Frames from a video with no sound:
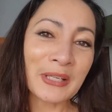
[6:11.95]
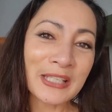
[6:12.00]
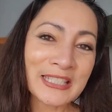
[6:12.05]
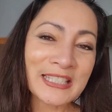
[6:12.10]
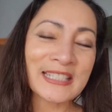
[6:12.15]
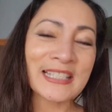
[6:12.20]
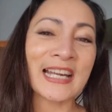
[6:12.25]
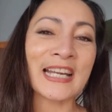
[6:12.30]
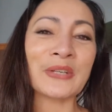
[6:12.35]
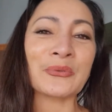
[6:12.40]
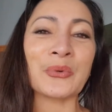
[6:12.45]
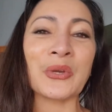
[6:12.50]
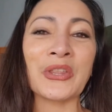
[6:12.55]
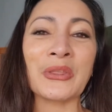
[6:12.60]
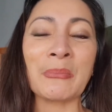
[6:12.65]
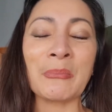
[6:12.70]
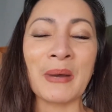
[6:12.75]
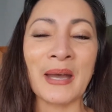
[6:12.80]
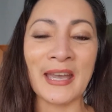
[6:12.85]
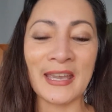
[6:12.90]
let's start
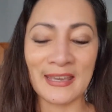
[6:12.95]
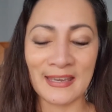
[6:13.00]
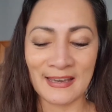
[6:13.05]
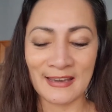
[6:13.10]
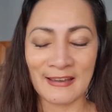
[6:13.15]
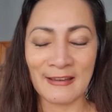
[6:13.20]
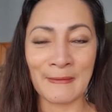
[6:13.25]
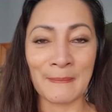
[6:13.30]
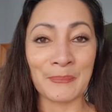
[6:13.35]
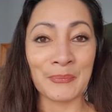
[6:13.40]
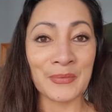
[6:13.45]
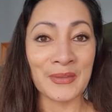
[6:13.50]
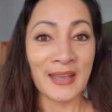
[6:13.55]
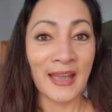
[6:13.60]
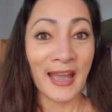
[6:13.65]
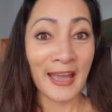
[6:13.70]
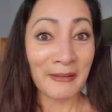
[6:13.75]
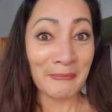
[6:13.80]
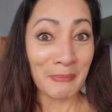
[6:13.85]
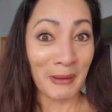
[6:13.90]
with my
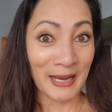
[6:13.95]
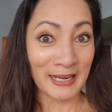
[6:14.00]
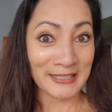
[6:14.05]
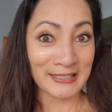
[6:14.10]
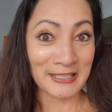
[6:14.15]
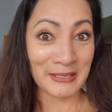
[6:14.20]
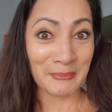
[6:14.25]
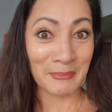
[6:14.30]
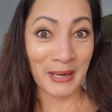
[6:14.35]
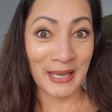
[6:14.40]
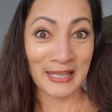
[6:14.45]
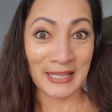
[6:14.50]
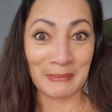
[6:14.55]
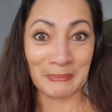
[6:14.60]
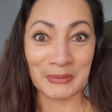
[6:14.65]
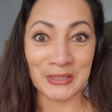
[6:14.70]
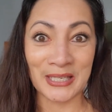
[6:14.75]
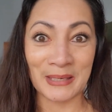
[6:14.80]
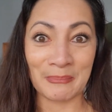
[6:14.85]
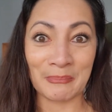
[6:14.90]
unboxing my
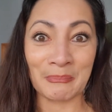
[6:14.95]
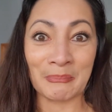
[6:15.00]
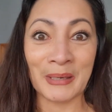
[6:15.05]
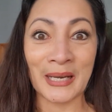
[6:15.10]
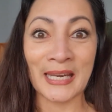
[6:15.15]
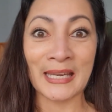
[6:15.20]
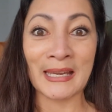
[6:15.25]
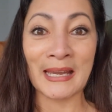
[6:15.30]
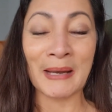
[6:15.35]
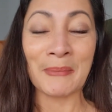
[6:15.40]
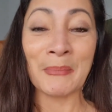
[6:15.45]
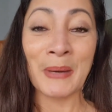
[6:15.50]
laptop, my